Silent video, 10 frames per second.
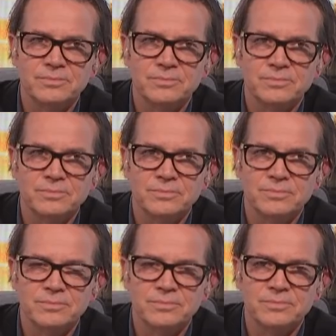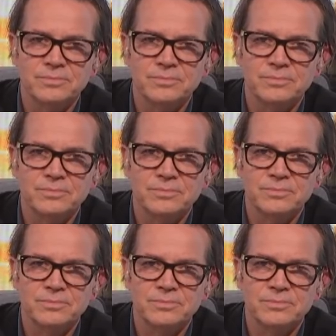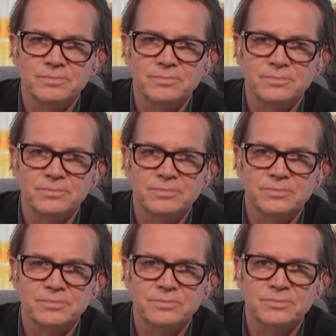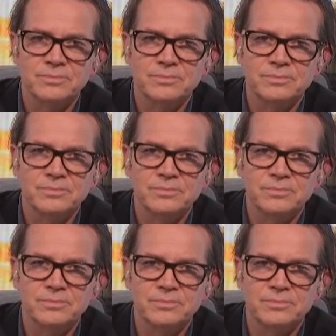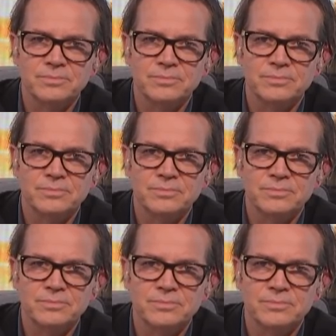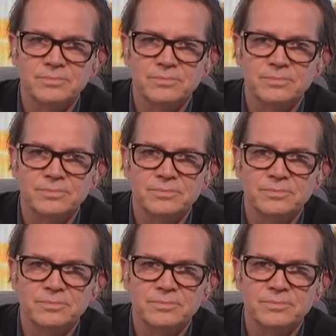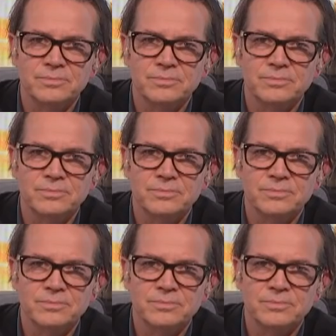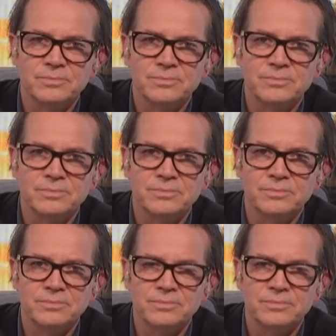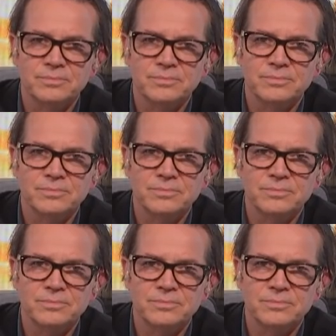(silent)